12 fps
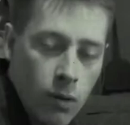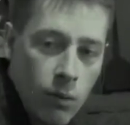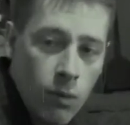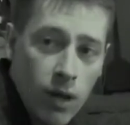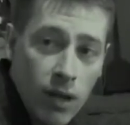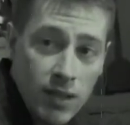
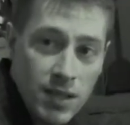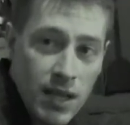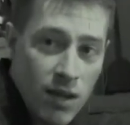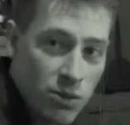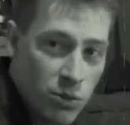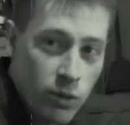Well, that
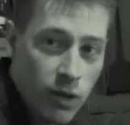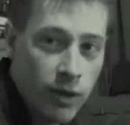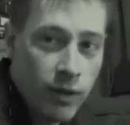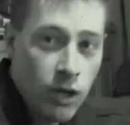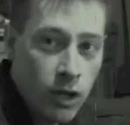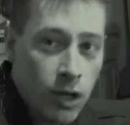sounds really
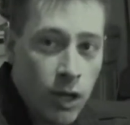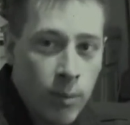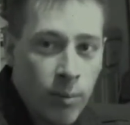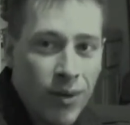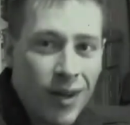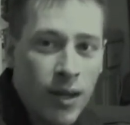good,
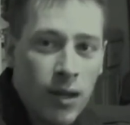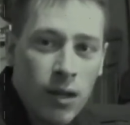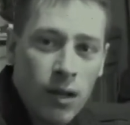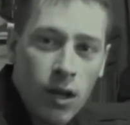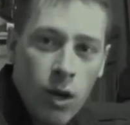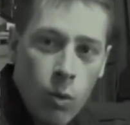but
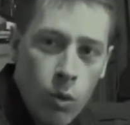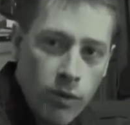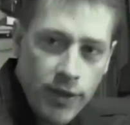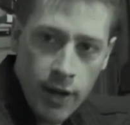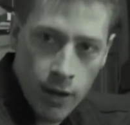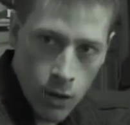won't
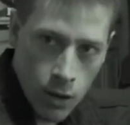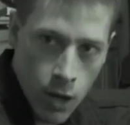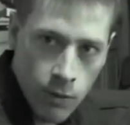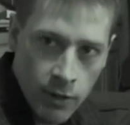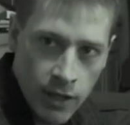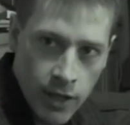that hurt
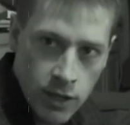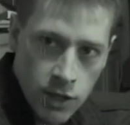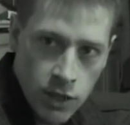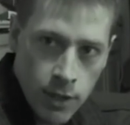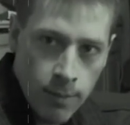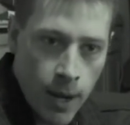our
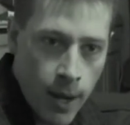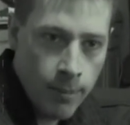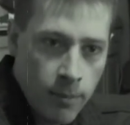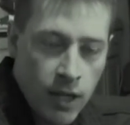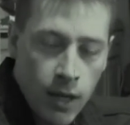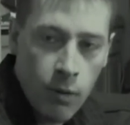relationship? I
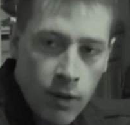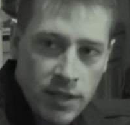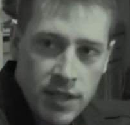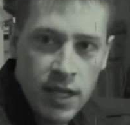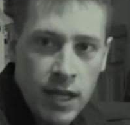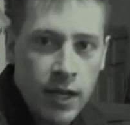mean, I want to
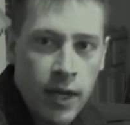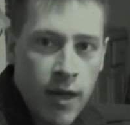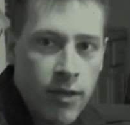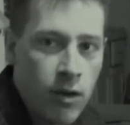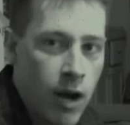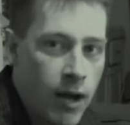stay
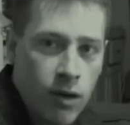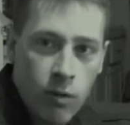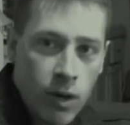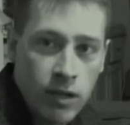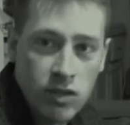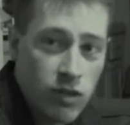together. I don't
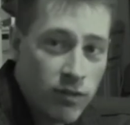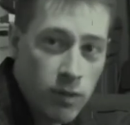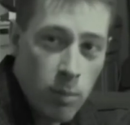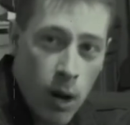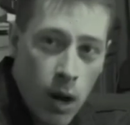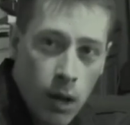want to drift
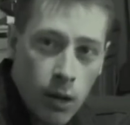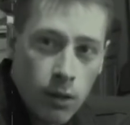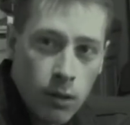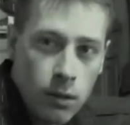apart.